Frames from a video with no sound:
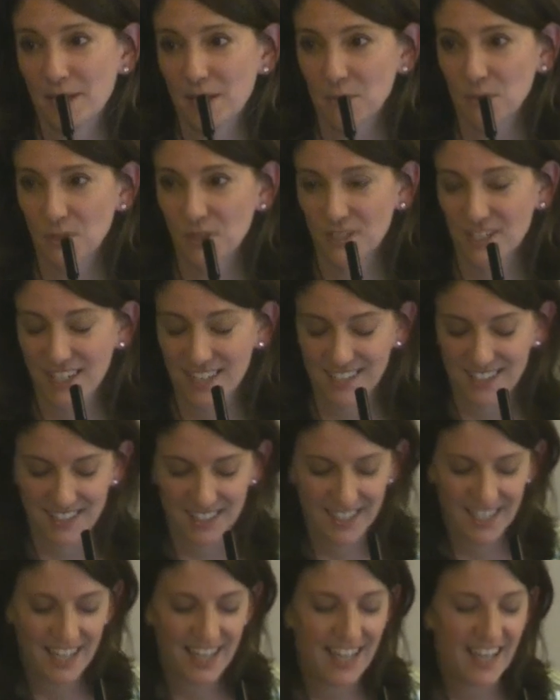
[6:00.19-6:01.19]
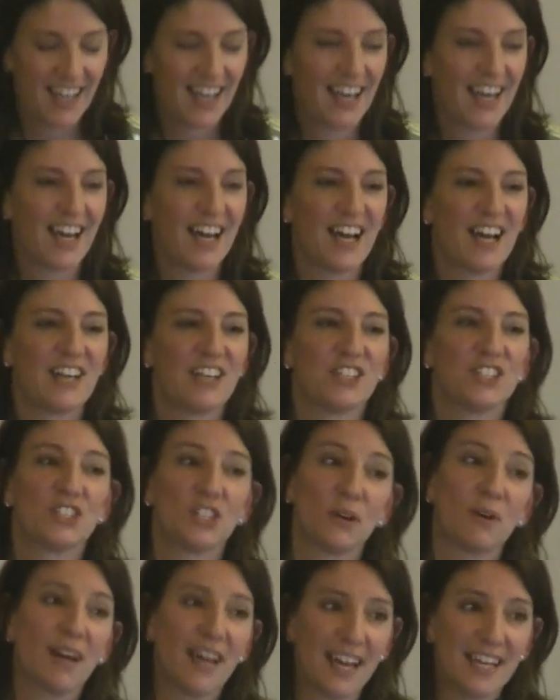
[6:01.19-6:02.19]
the bad word, kids.
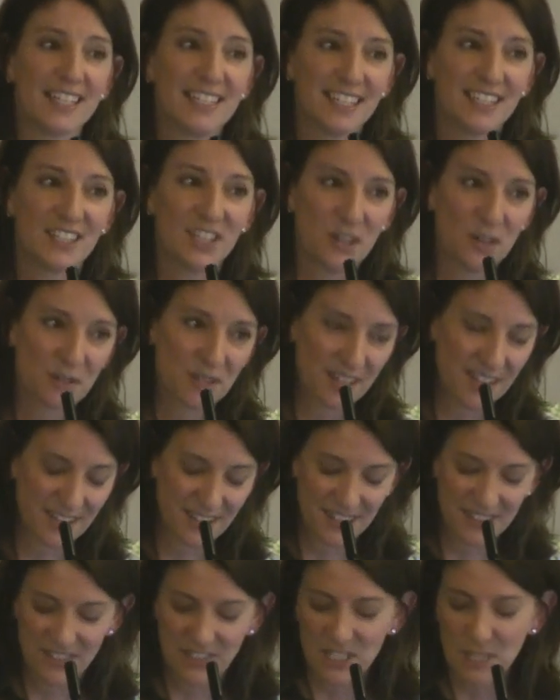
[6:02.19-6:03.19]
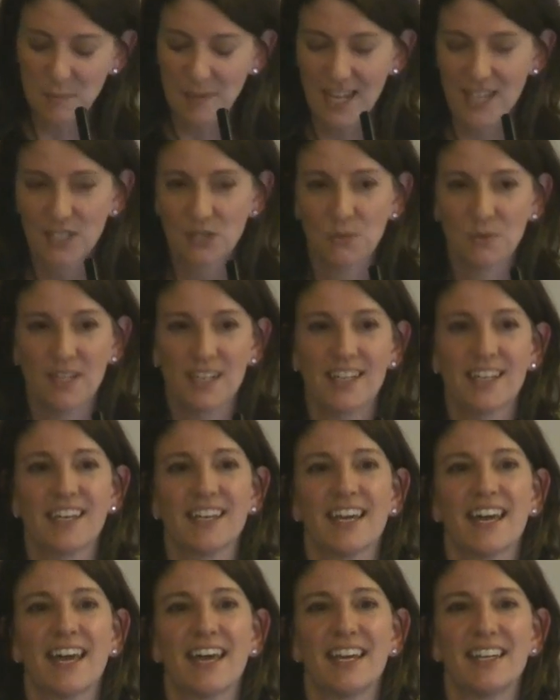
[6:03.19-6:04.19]
So I did go there this past week,
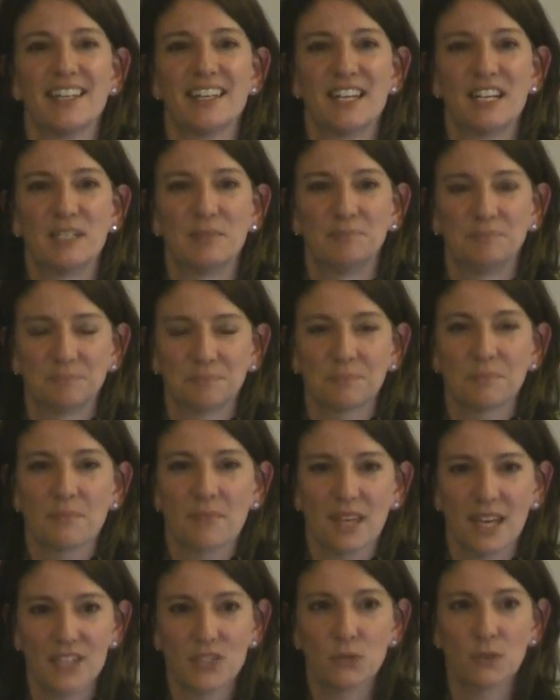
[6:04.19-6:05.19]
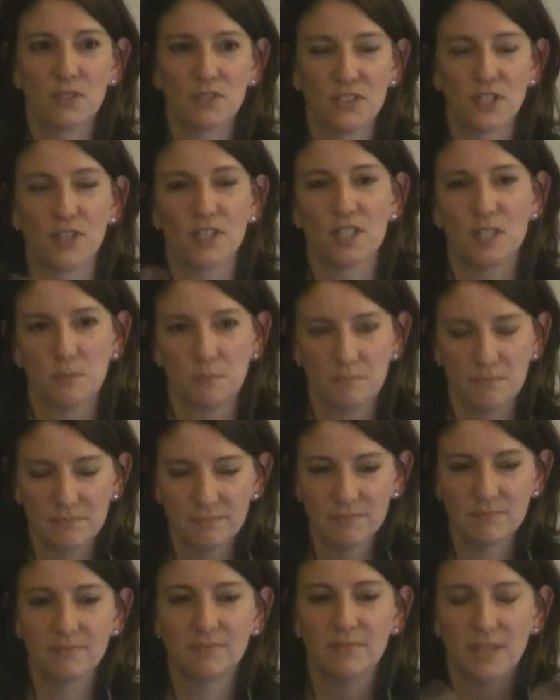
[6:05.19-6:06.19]
and um, I sort of started to.
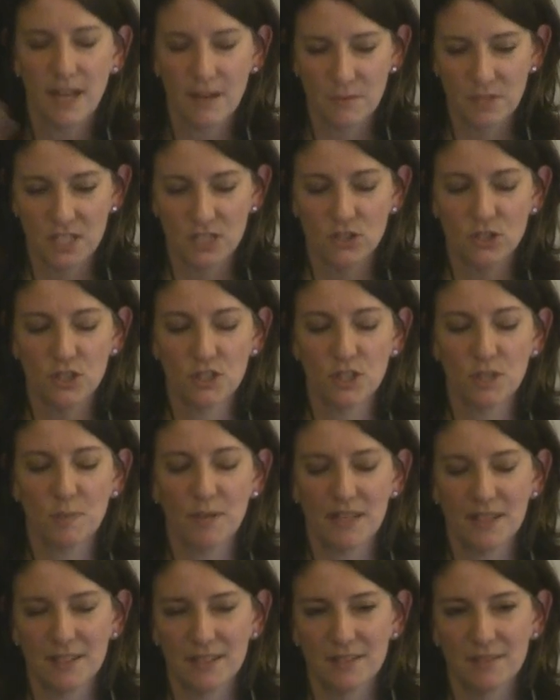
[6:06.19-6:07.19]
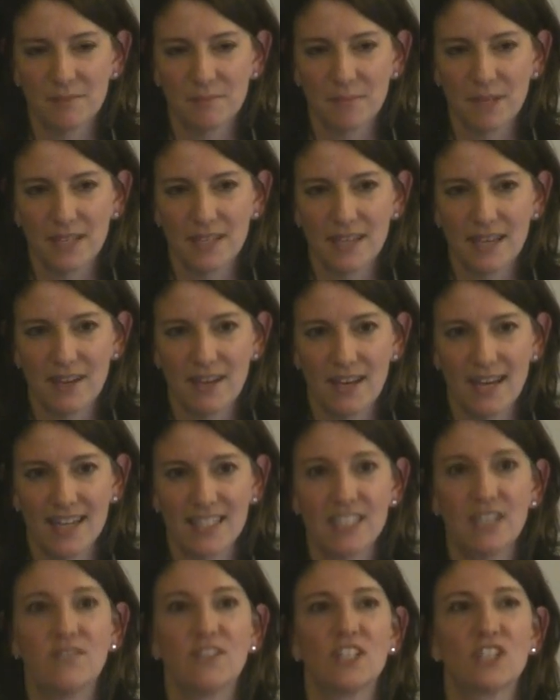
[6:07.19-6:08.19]
I was introduced by the by the
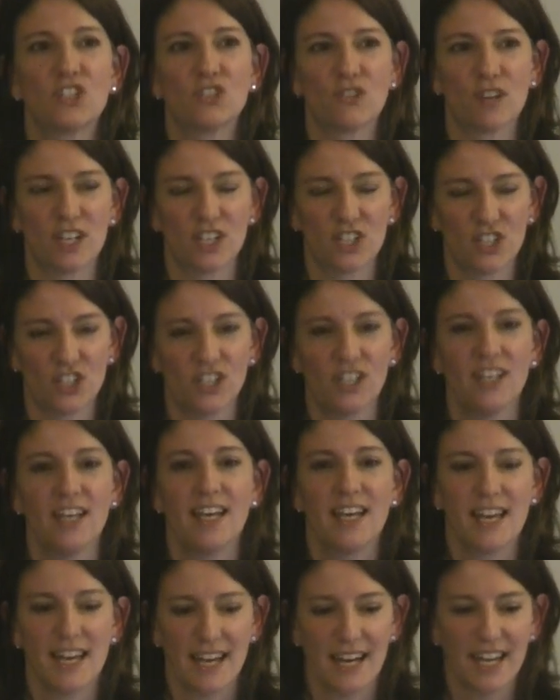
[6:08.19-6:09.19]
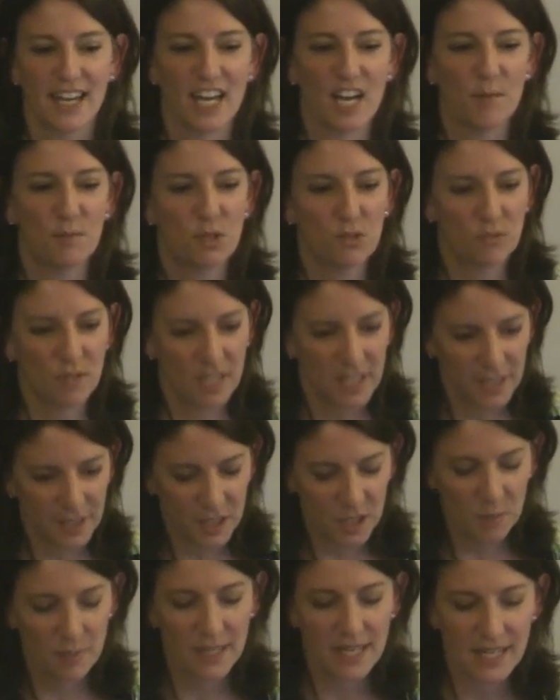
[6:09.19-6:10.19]
activities director, and I got up to read a
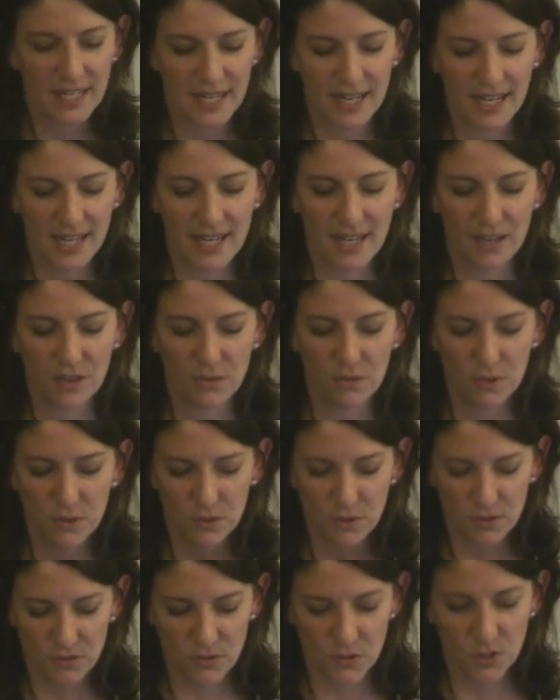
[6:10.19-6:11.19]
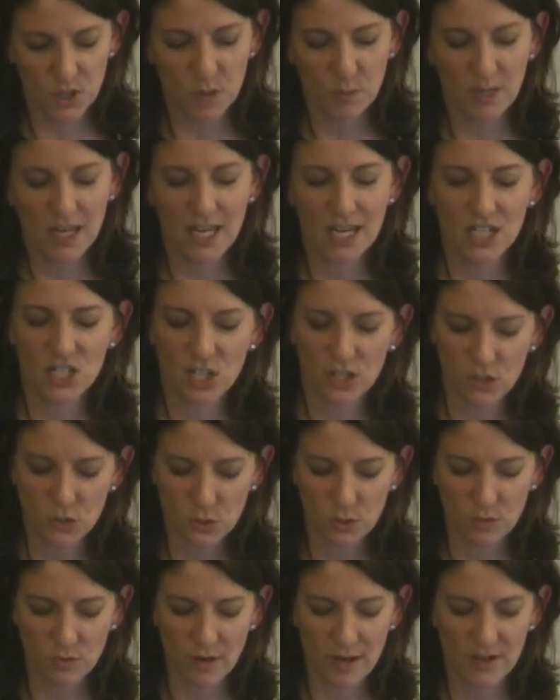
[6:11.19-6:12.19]
little bit, and I got through the first page, and I was
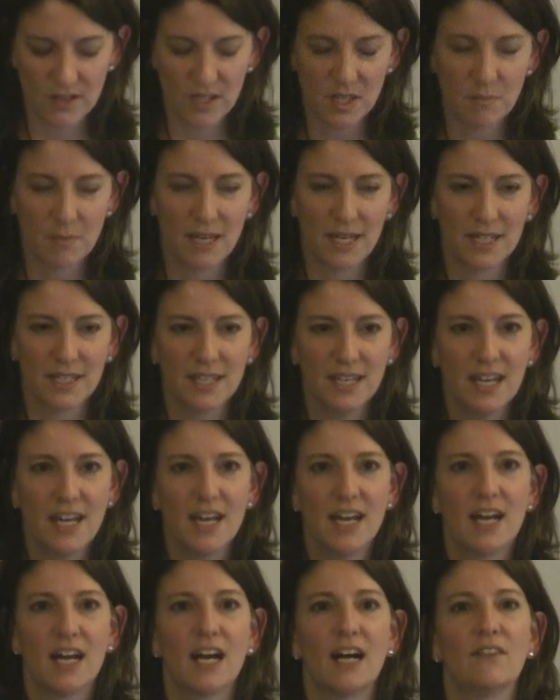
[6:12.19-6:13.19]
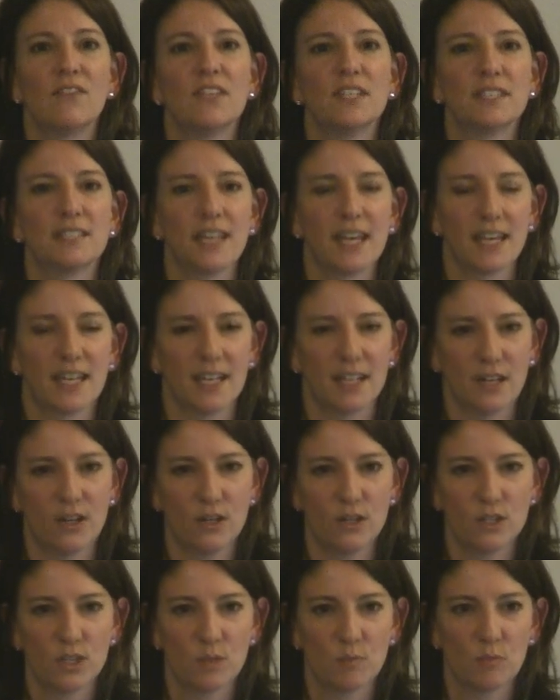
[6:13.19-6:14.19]
sort of rounding the bend of the second, and I
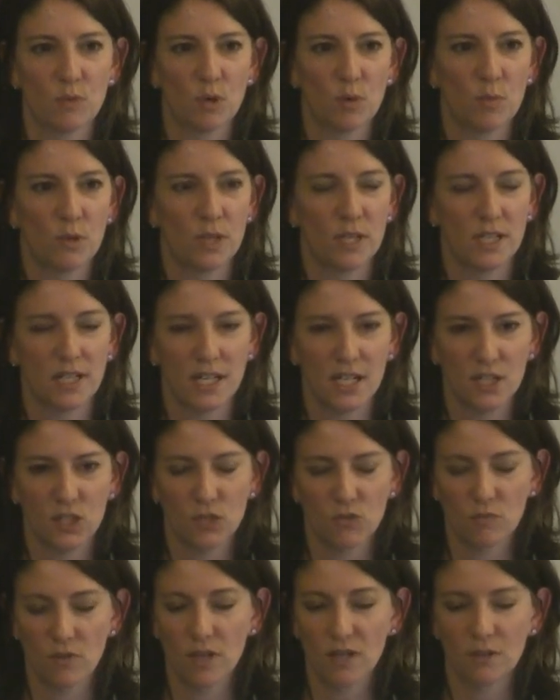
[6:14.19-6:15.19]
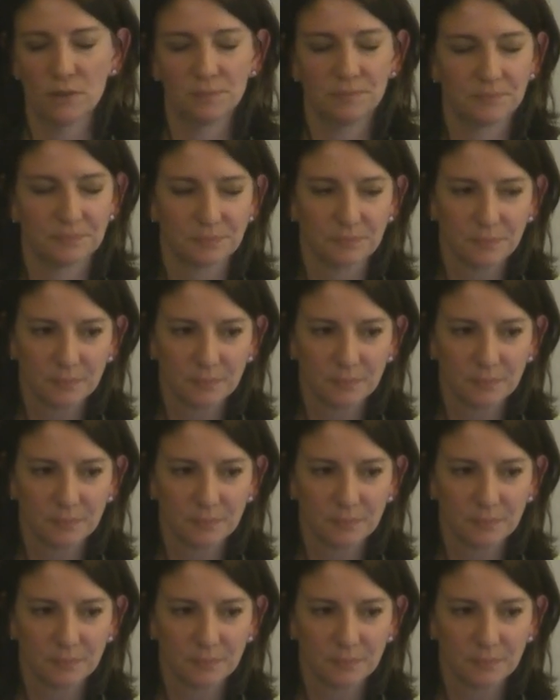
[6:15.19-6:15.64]
heard some murmuring the next row.